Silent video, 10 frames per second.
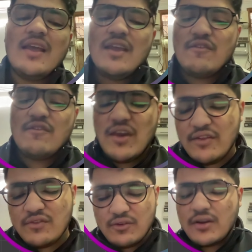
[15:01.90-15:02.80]
if head
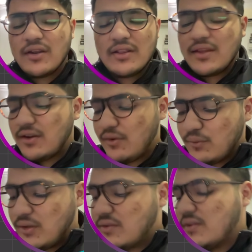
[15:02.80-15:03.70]
is not null then do
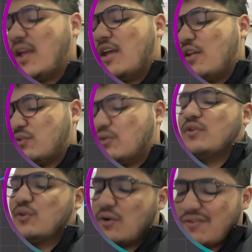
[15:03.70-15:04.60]
this. So
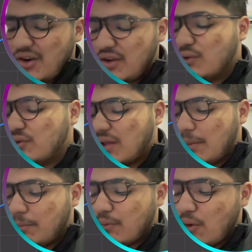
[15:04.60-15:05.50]
to avoid those
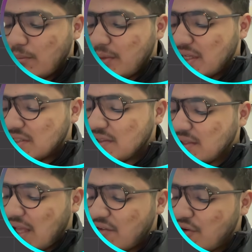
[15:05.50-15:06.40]
complications,
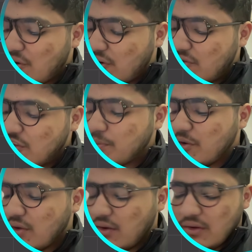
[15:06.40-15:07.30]
I would always
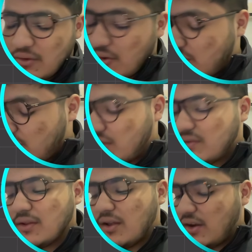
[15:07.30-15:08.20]

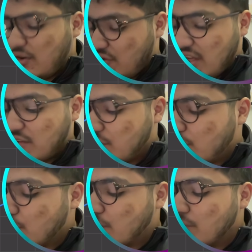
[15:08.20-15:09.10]
advise you
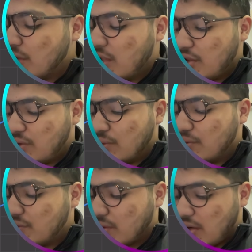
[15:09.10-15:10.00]
to
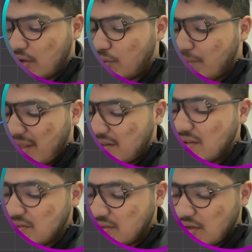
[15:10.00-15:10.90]
use to make
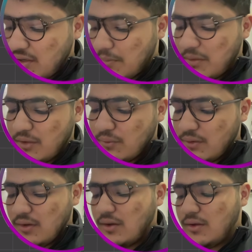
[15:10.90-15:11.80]
this dummy node
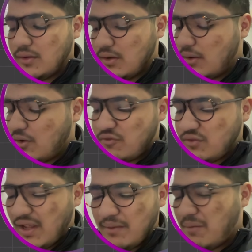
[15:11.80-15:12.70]
of
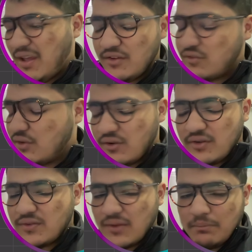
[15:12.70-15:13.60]
like -1 or
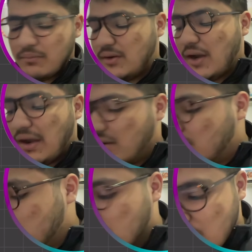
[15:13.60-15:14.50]
some
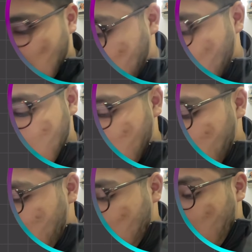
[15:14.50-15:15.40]
random value.
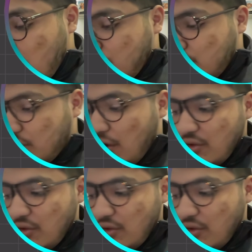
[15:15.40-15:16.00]
So now